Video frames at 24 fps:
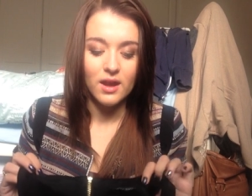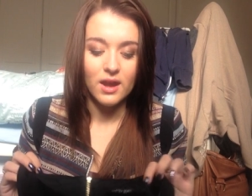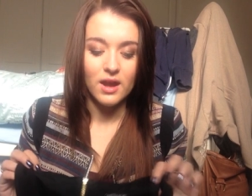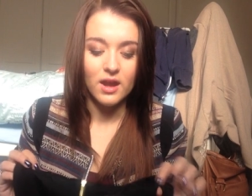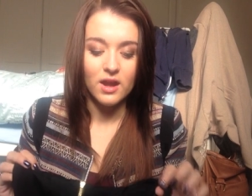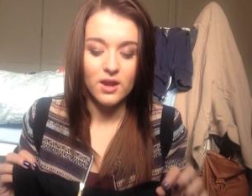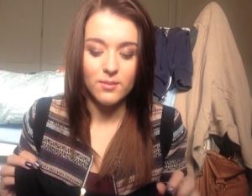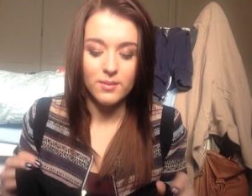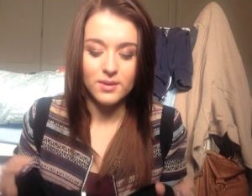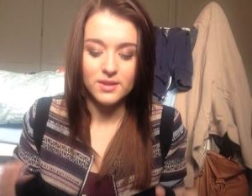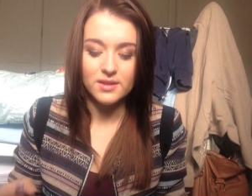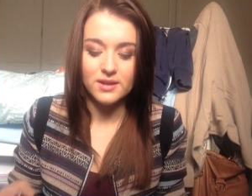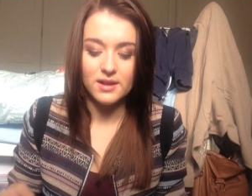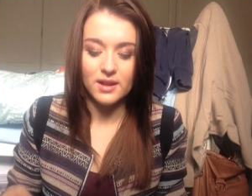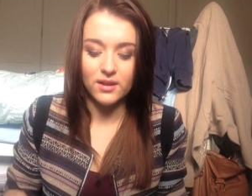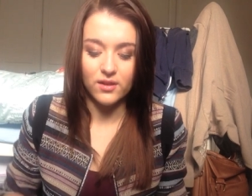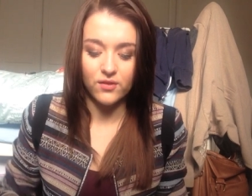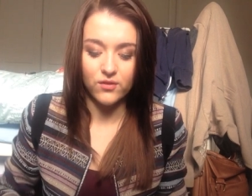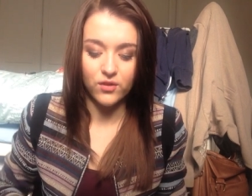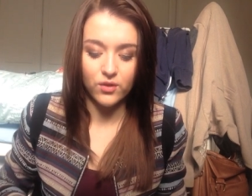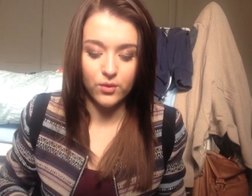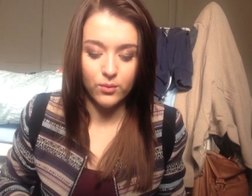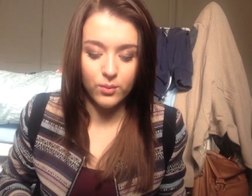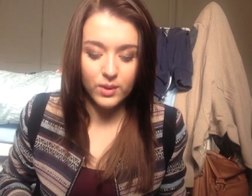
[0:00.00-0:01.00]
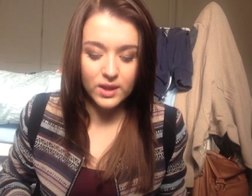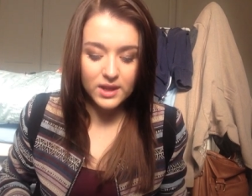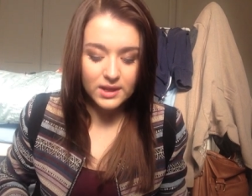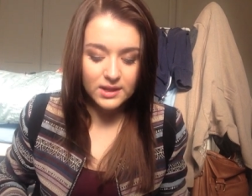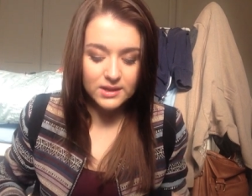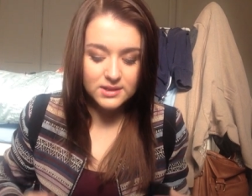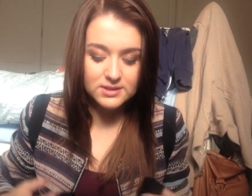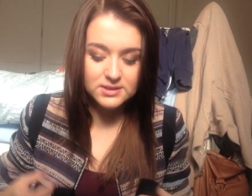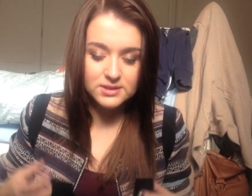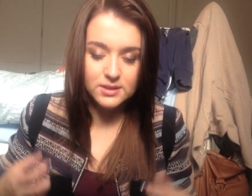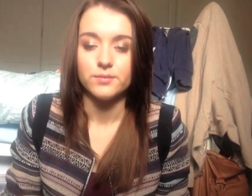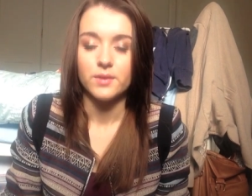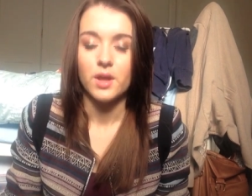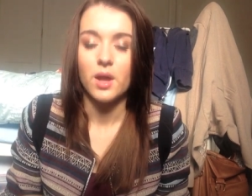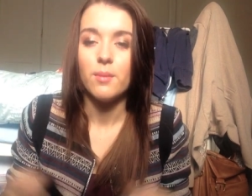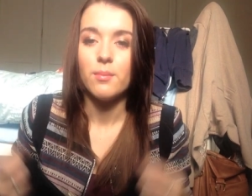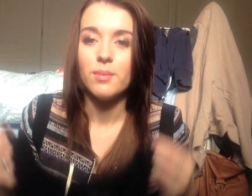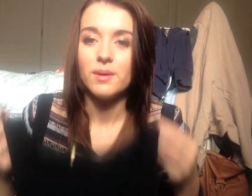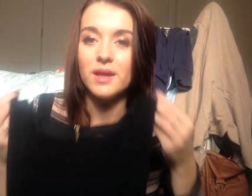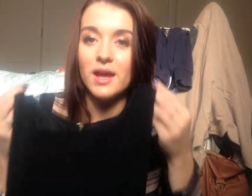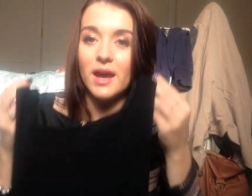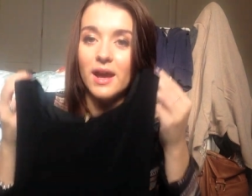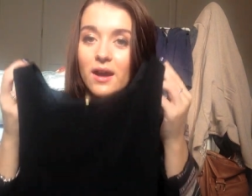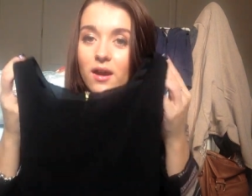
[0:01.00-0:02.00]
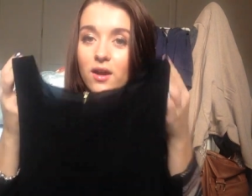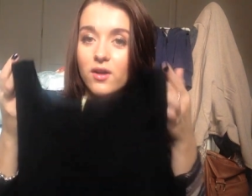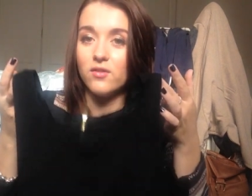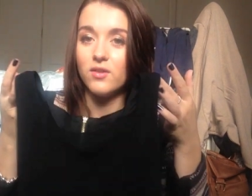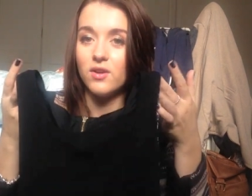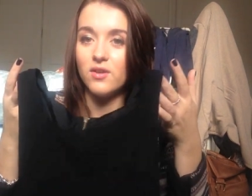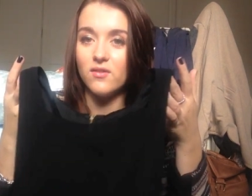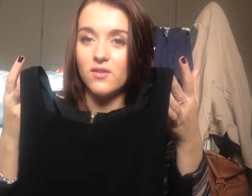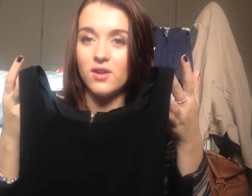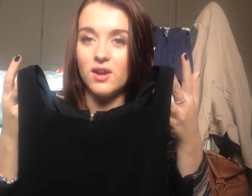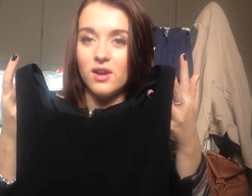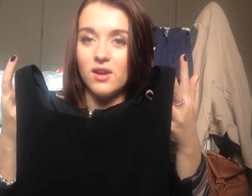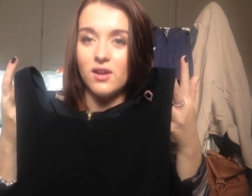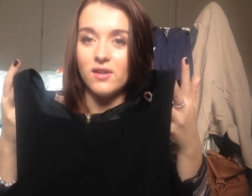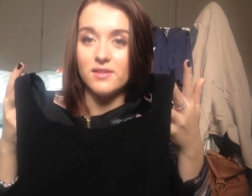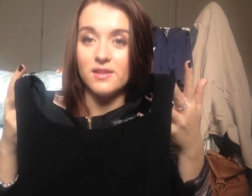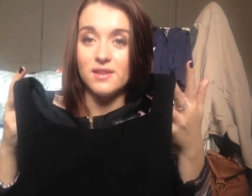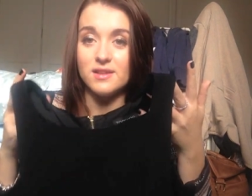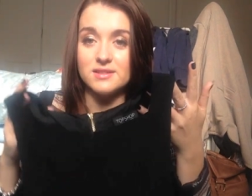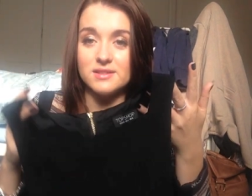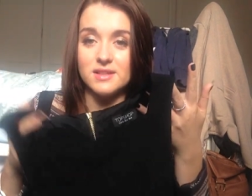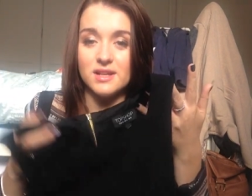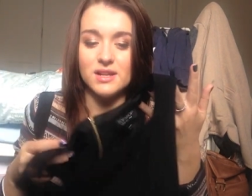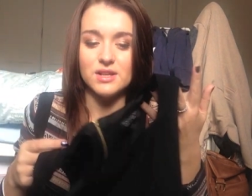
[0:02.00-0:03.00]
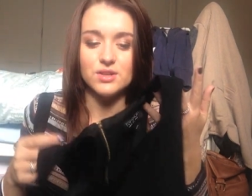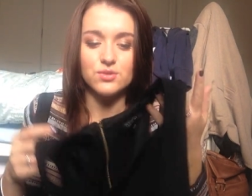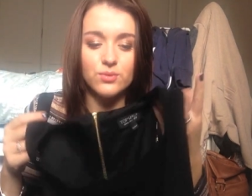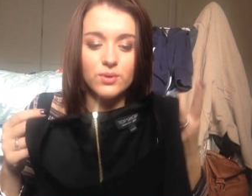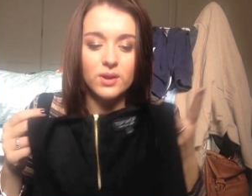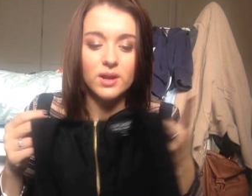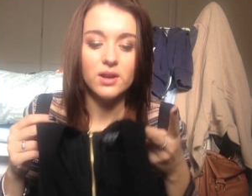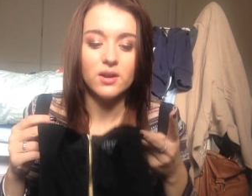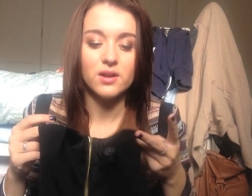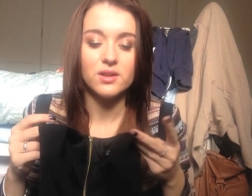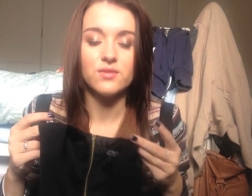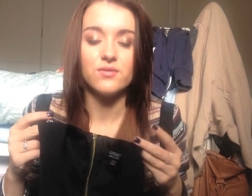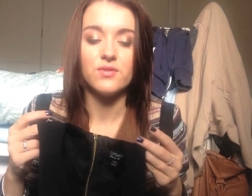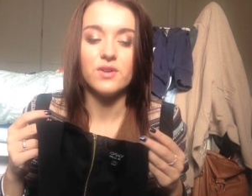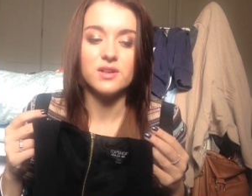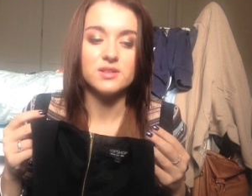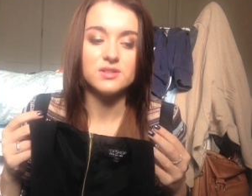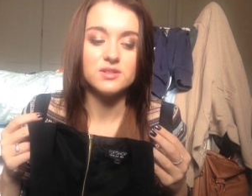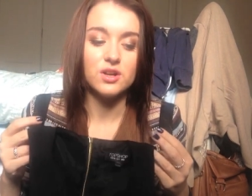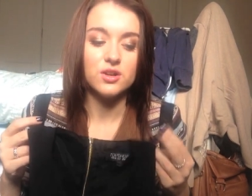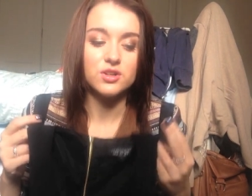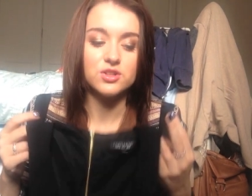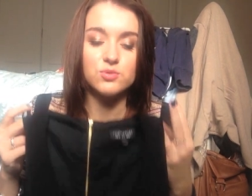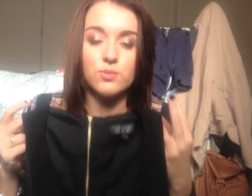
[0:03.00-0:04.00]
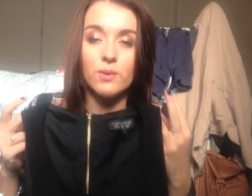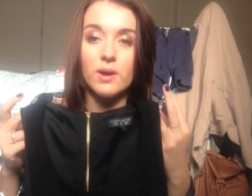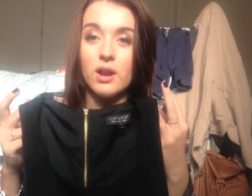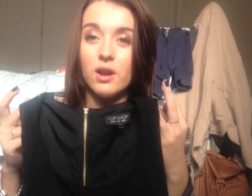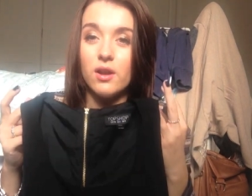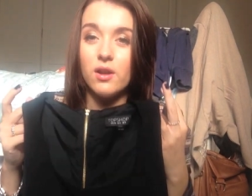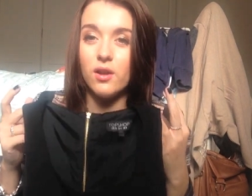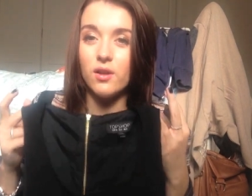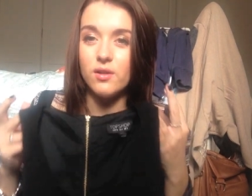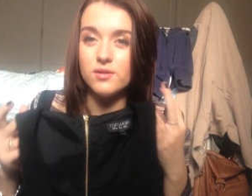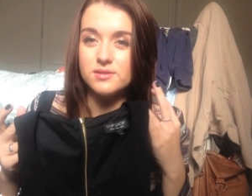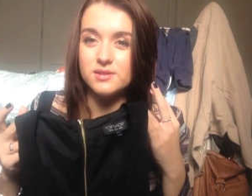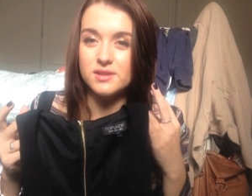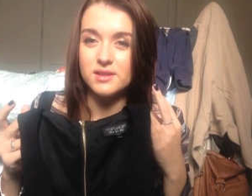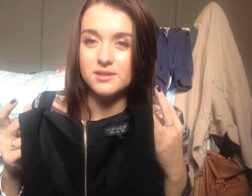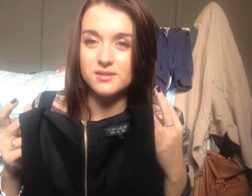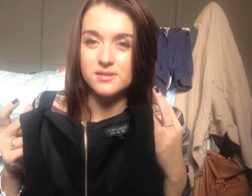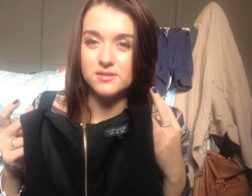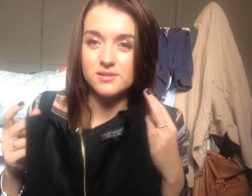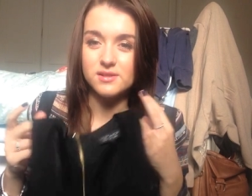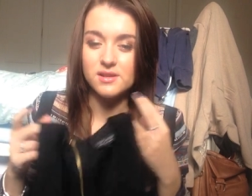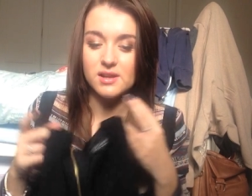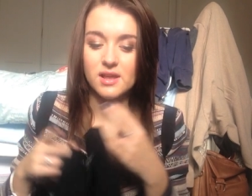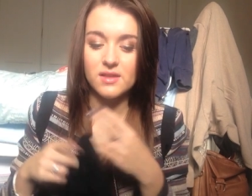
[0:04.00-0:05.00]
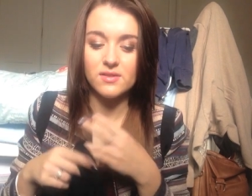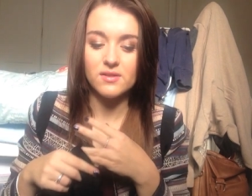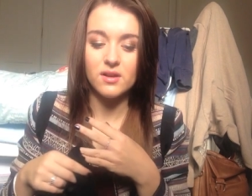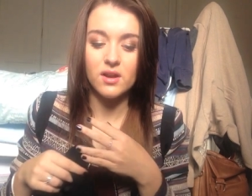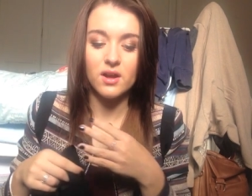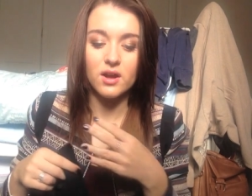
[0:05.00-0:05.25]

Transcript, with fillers: um, in the next few weeks. But yeah, I really, really like this, and it's really nice and versatile to wear like, loads of things underneath it.